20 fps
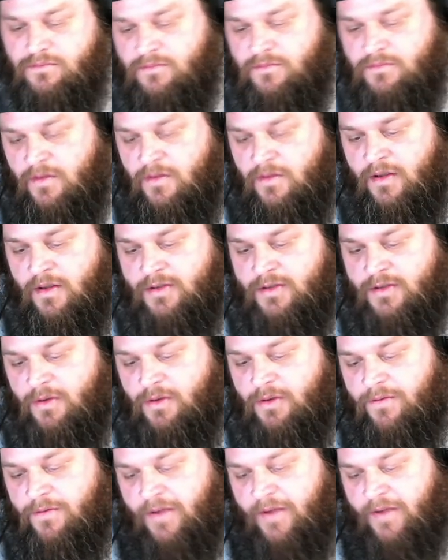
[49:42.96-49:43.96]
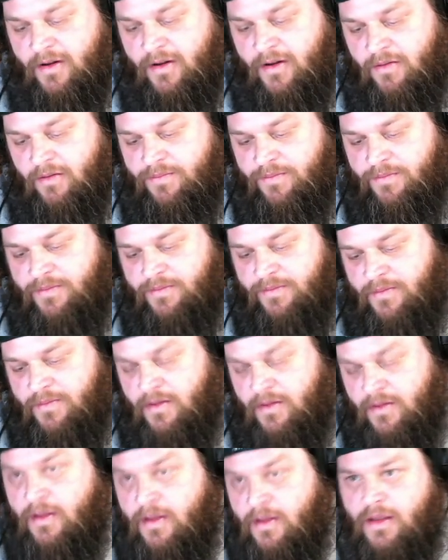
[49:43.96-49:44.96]
So our final
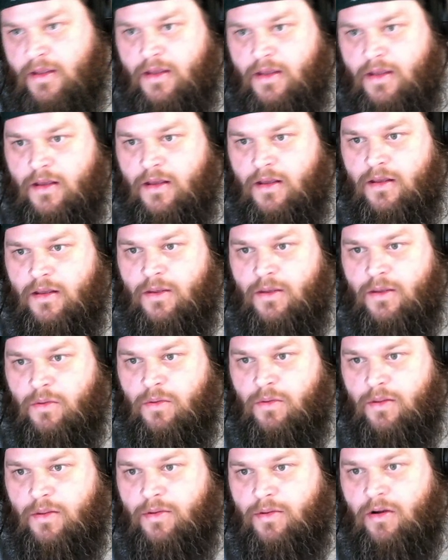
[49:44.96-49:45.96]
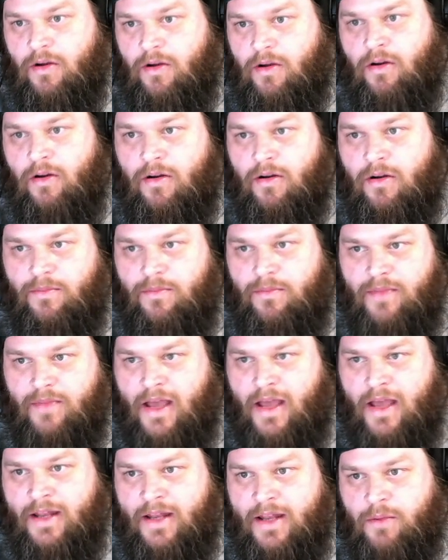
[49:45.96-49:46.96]
equilibrium, or at
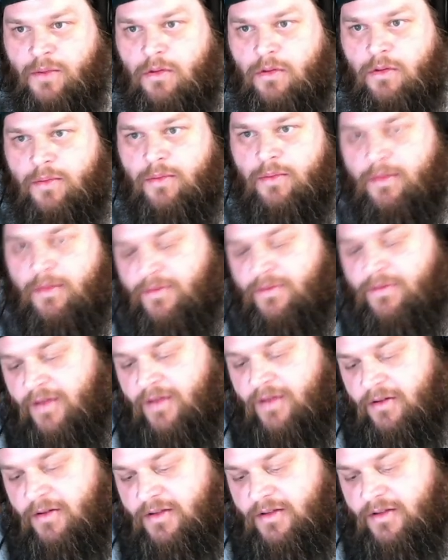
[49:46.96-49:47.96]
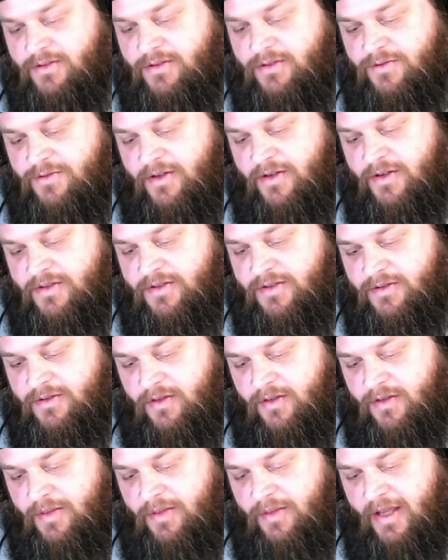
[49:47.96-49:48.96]
equilibrium, the final concentrations are going to be
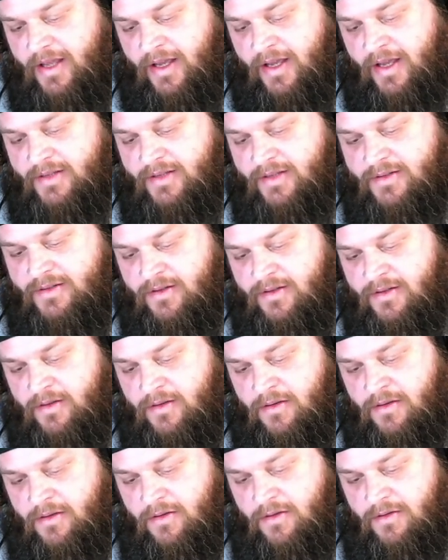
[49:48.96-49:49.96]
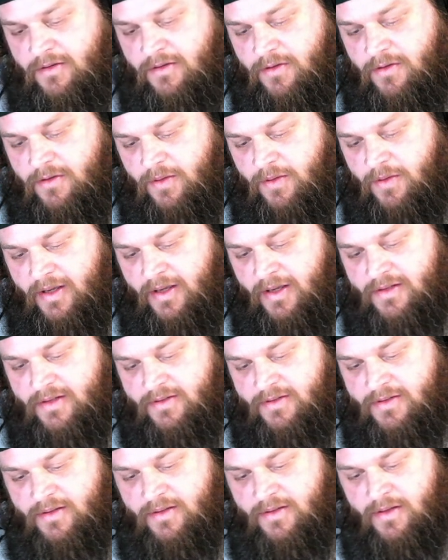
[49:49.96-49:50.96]
x, 2x,
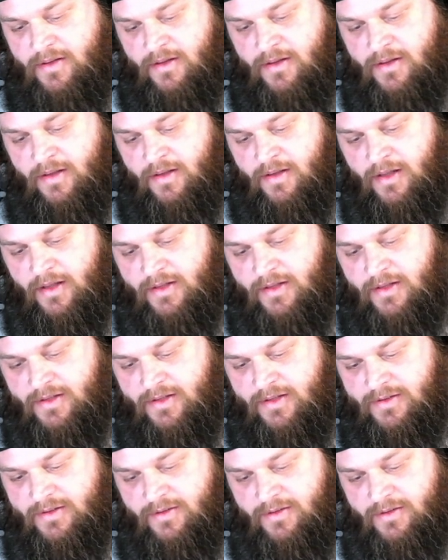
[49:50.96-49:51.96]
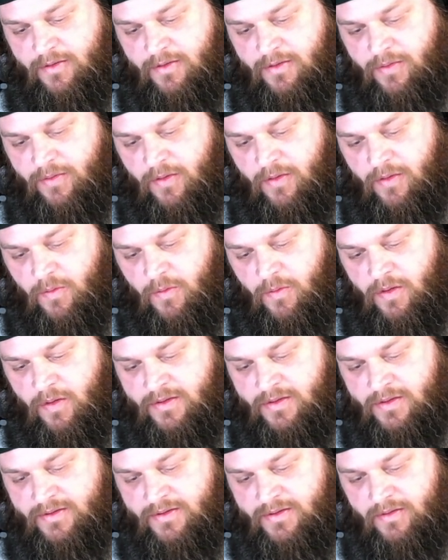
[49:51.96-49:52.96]
and say
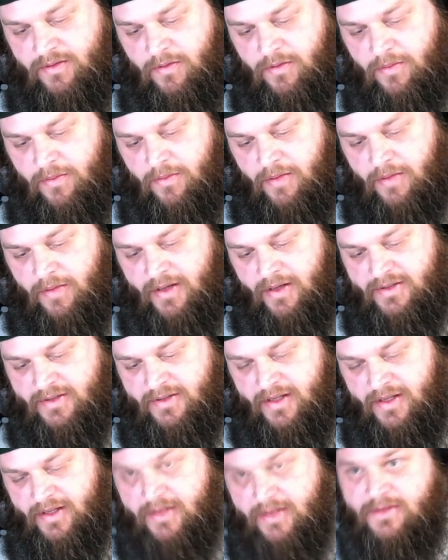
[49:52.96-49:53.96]
0.10 minus x.